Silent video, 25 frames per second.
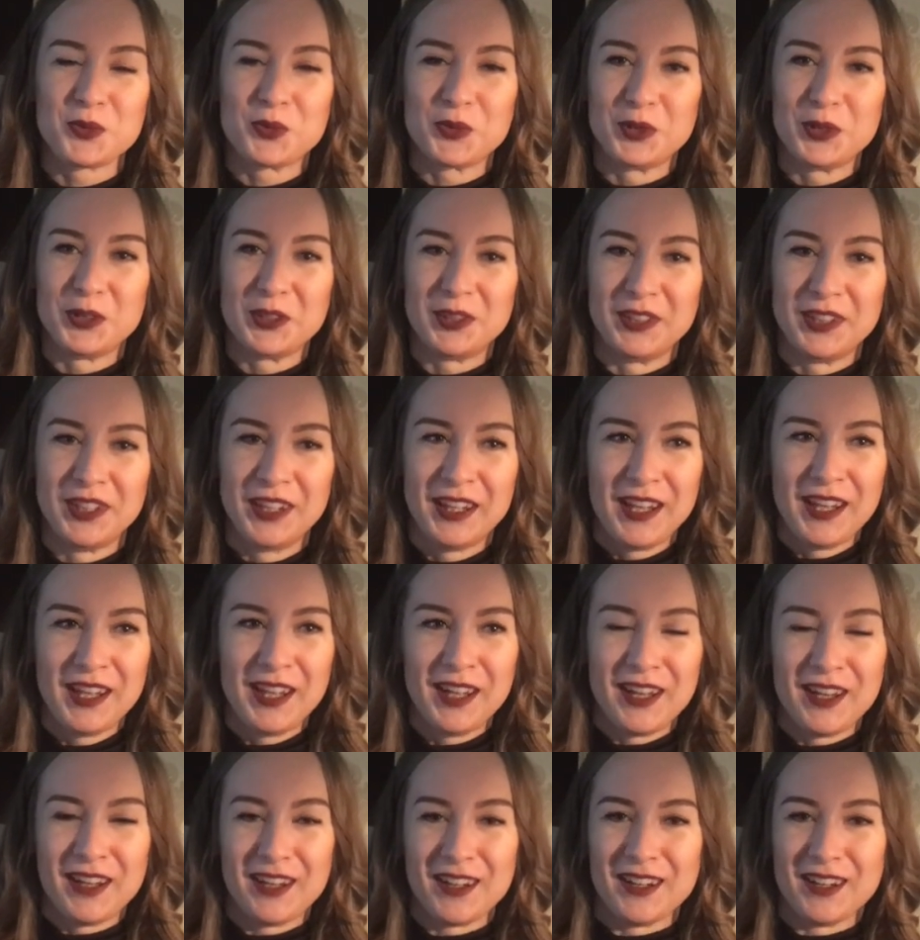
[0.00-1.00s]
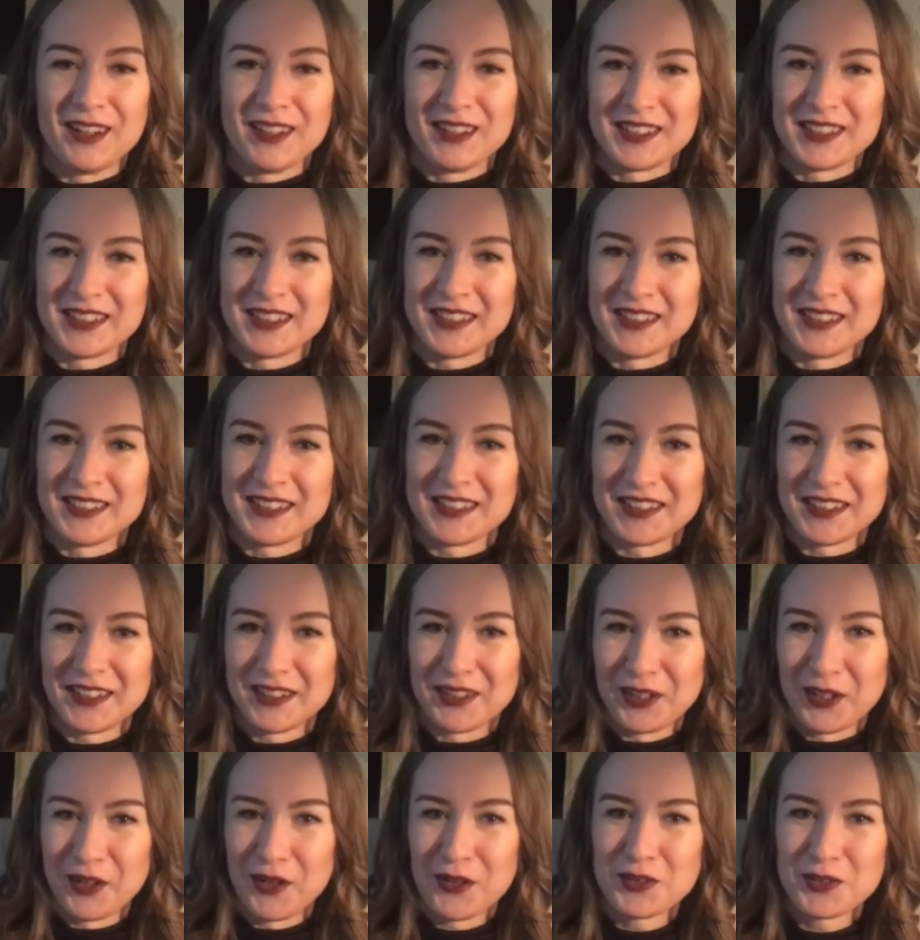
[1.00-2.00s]
were uh, the scenes
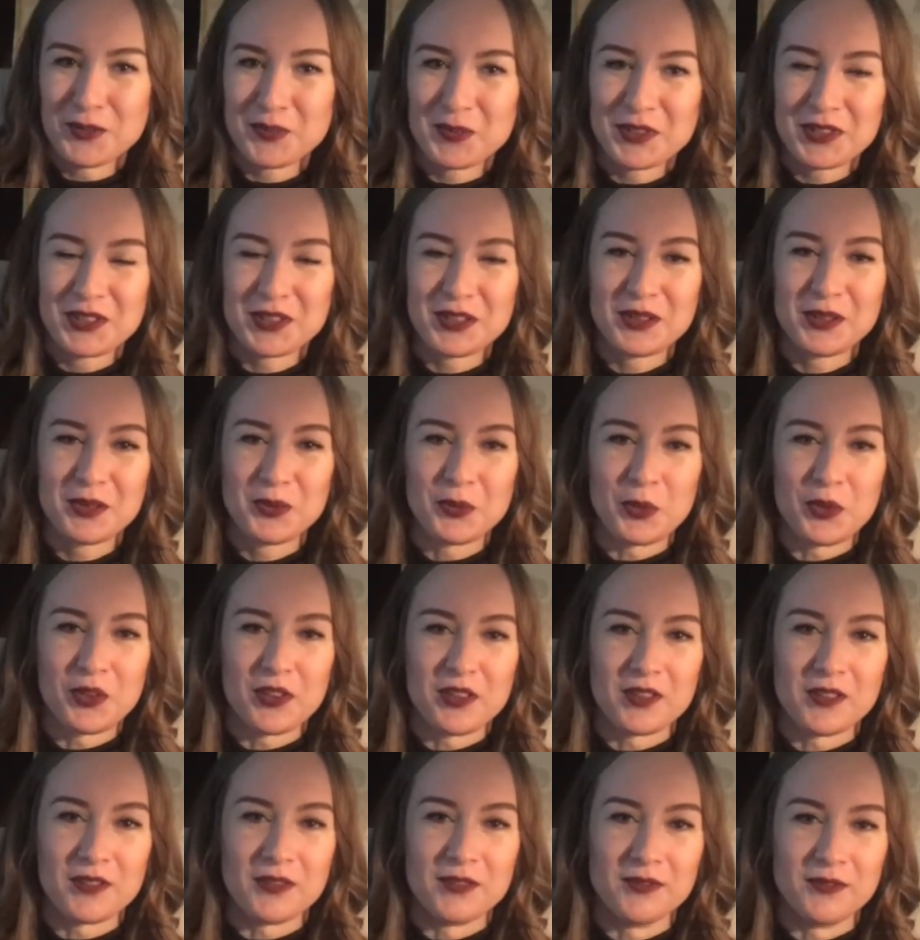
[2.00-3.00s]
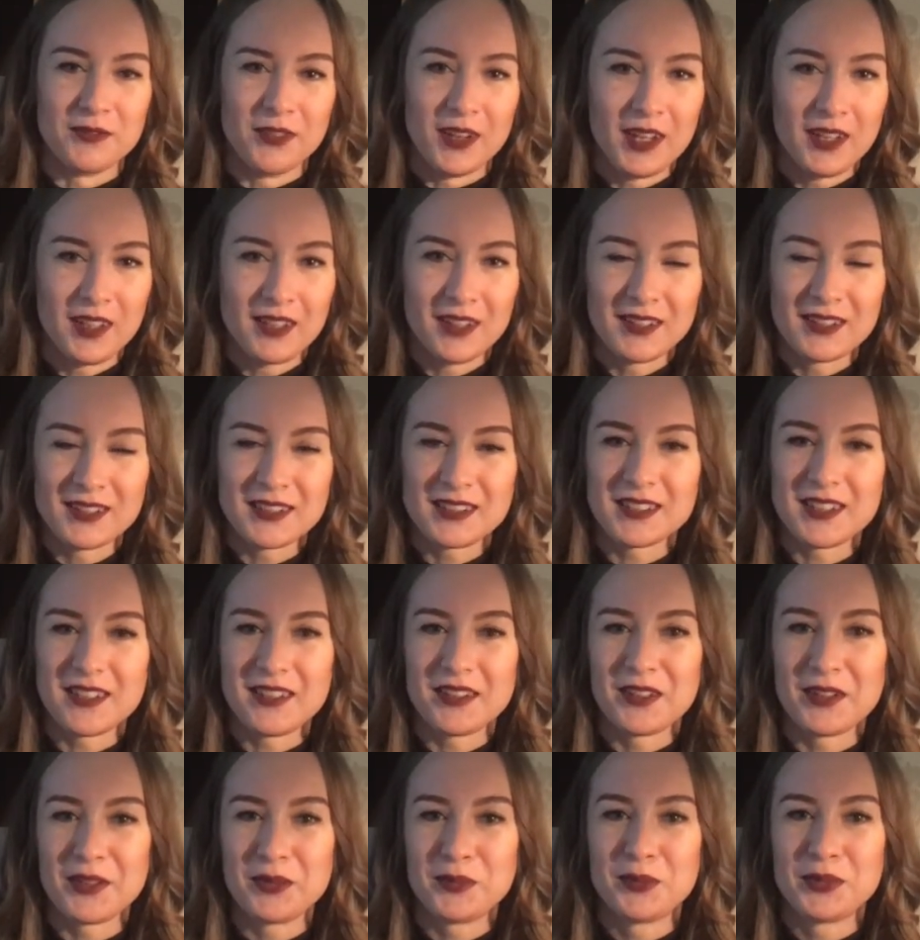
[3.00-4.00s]
in the hospital with the Vikings
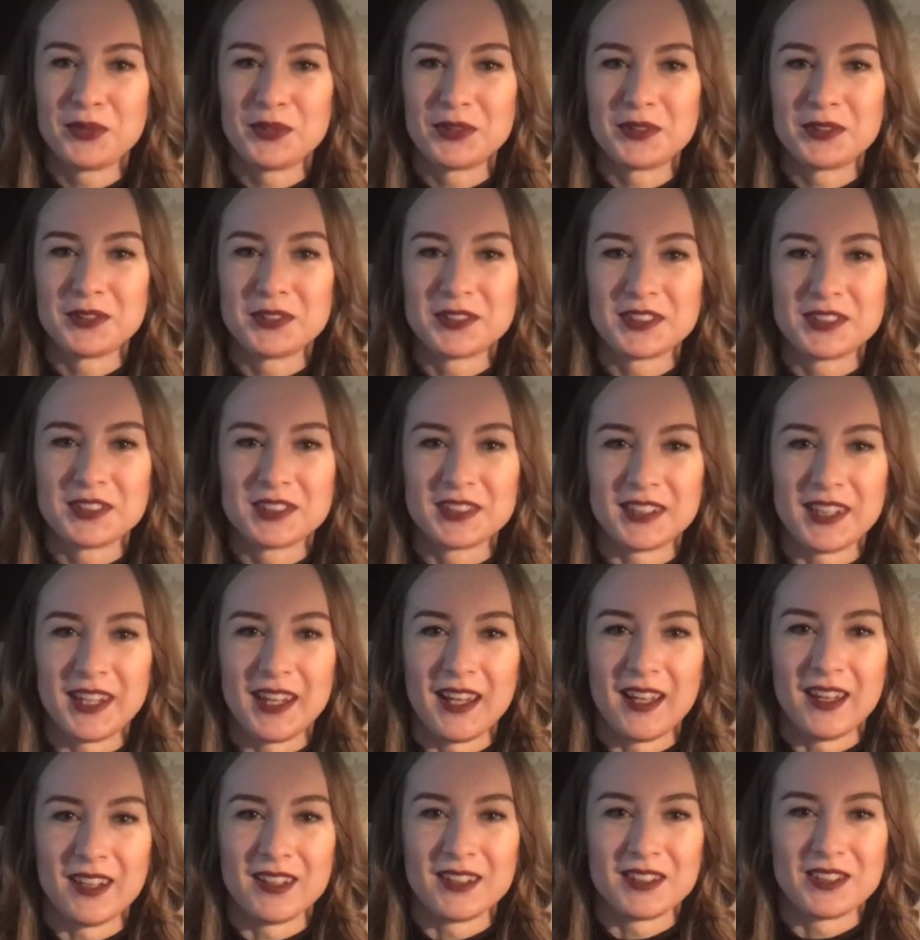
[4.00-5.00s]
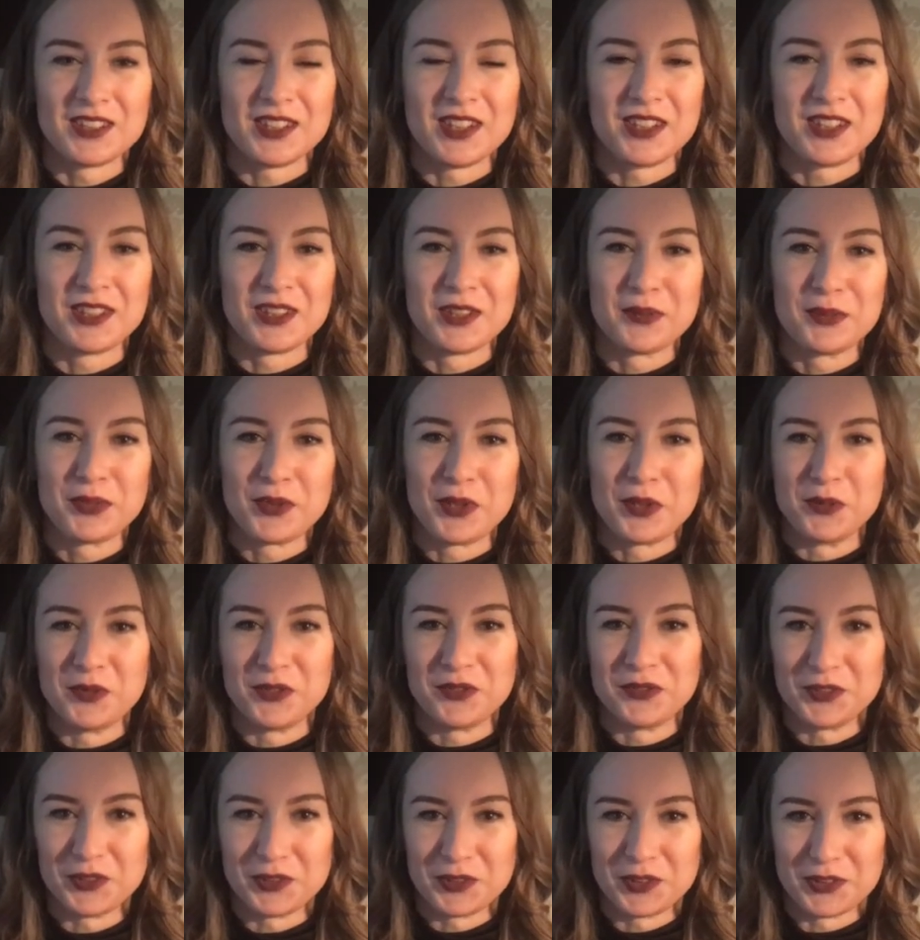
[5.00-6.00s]
and their boat and taking a promo
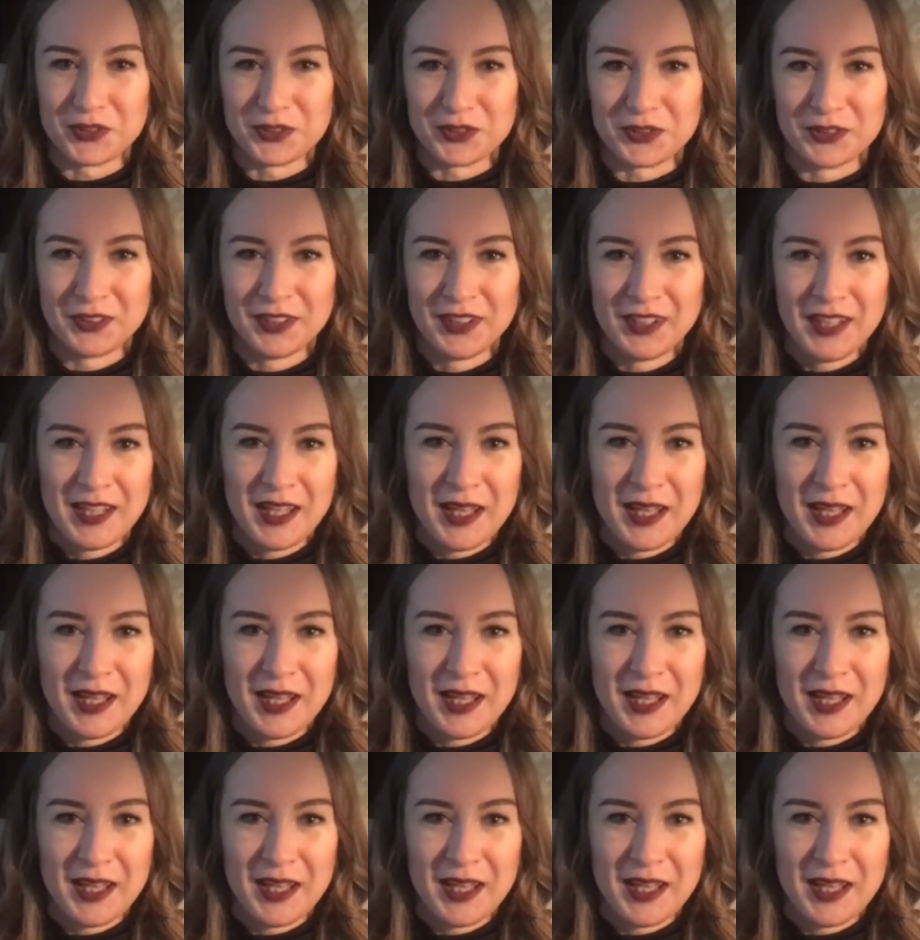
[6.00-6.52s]
photo.